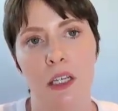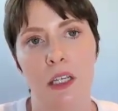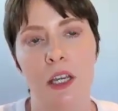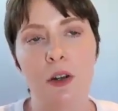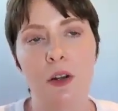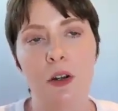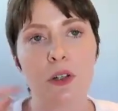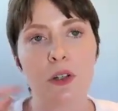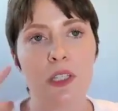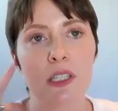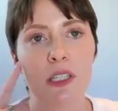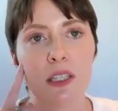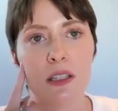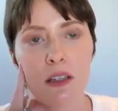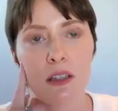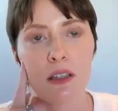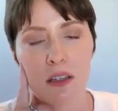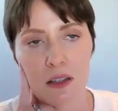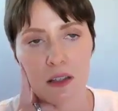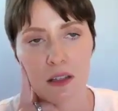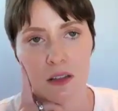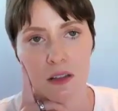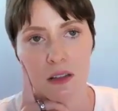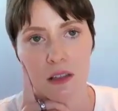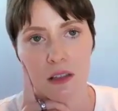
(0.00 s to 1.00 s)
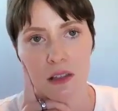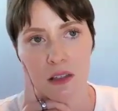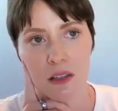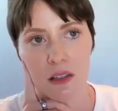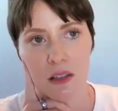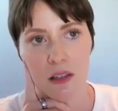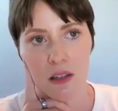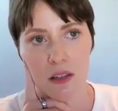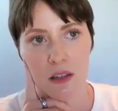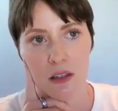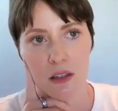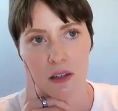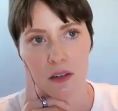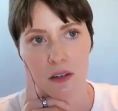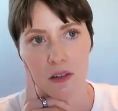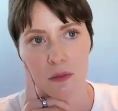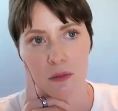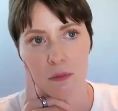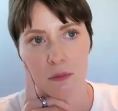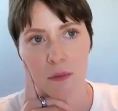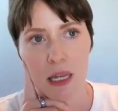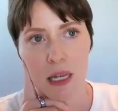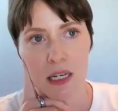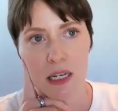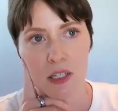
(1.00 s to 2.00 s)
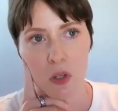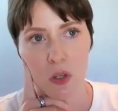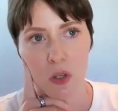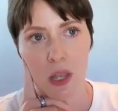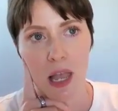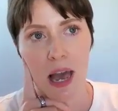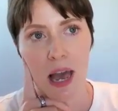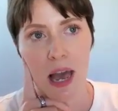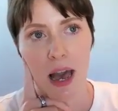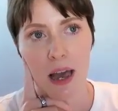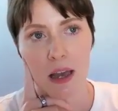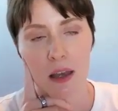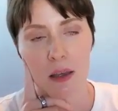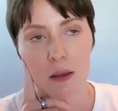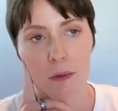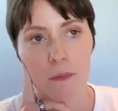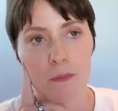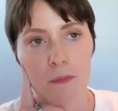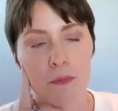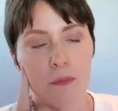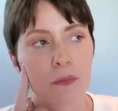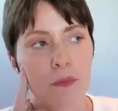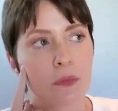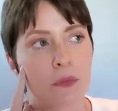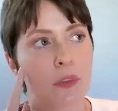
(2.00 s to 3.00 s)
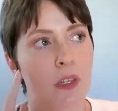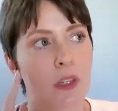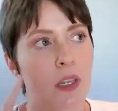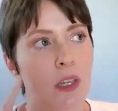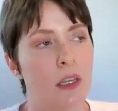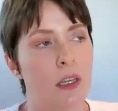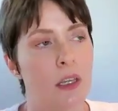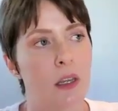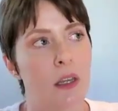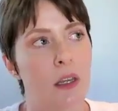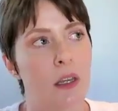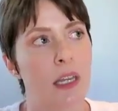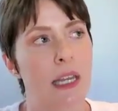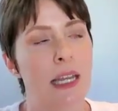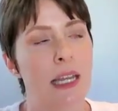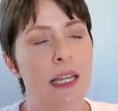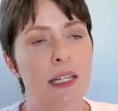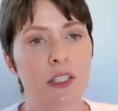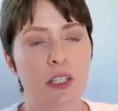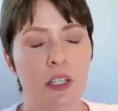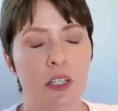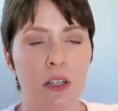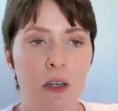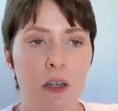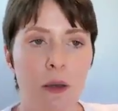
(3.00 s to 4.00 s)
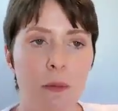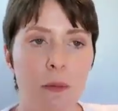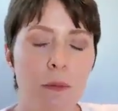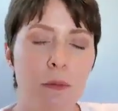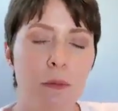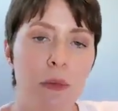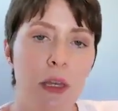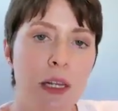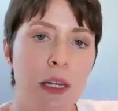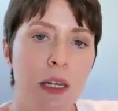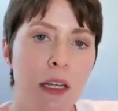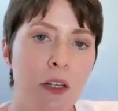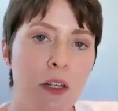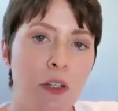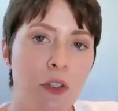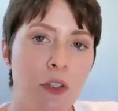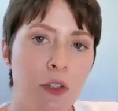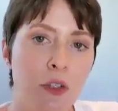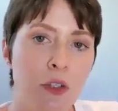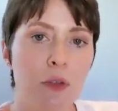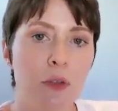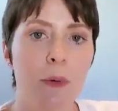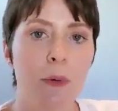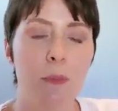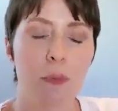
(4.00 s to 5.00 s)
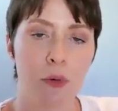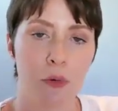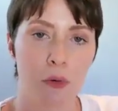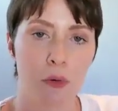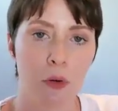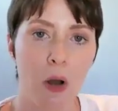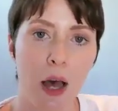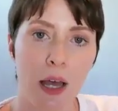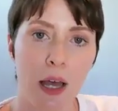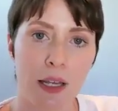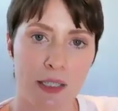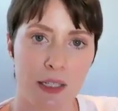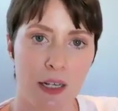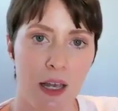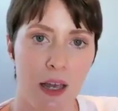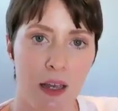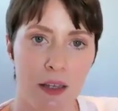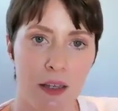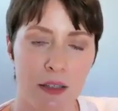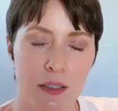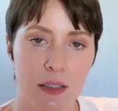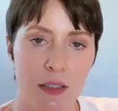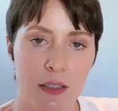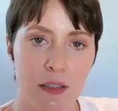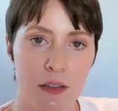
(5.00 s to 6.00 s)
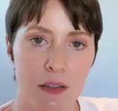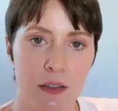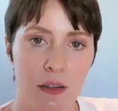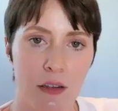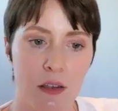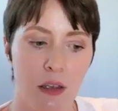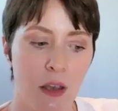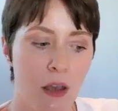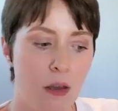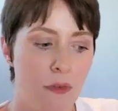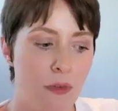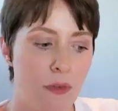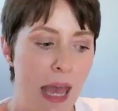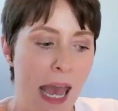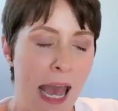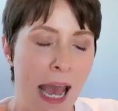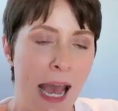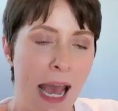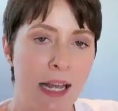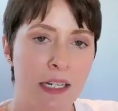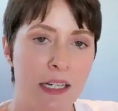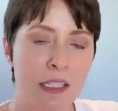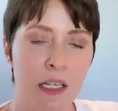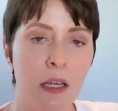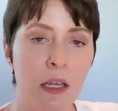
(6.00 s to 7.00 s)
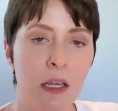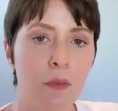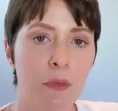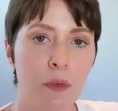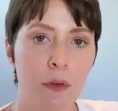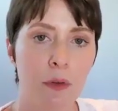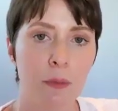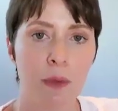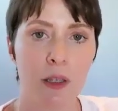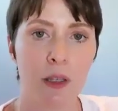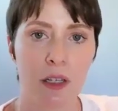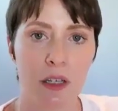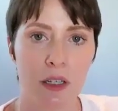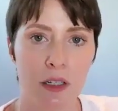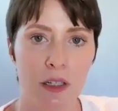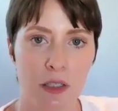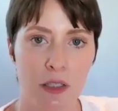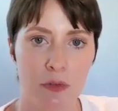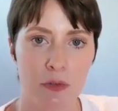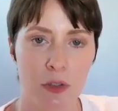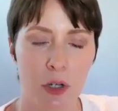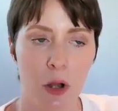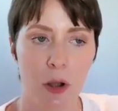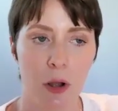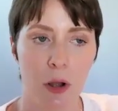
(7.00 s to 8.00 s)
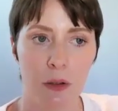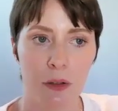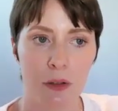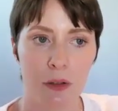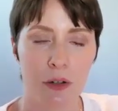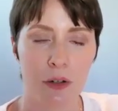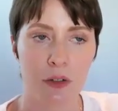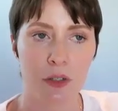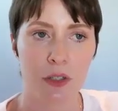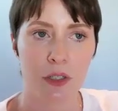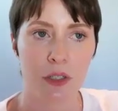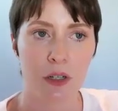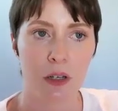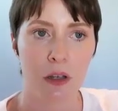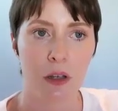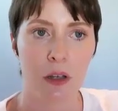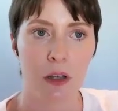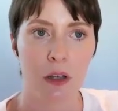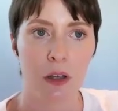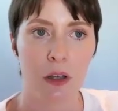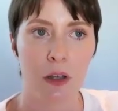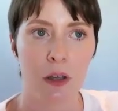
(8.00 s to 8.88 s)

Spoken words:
here's the mental hack. It's committing to the process of asking for millions of dollars